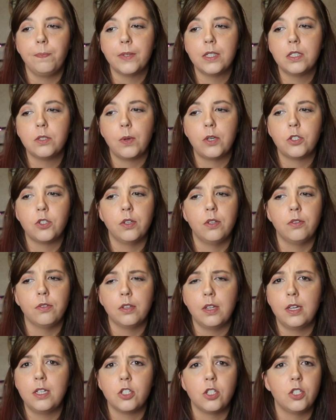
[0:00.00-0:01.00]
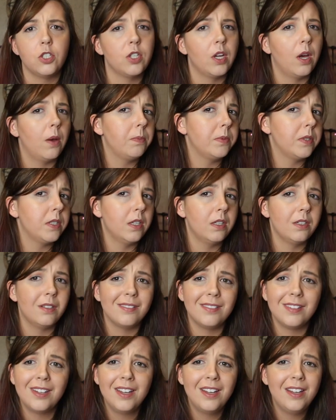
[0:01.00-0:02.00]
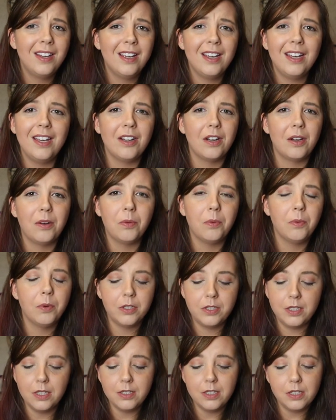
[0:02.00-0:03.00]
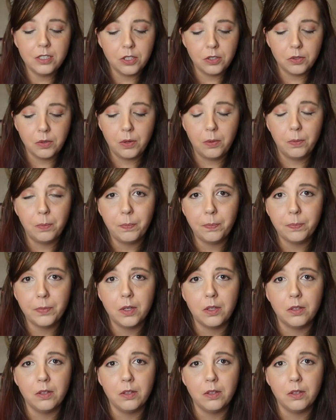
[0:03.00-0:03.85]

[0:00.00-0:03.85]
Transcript: especially in relationships, and, you know, we're addicted to them.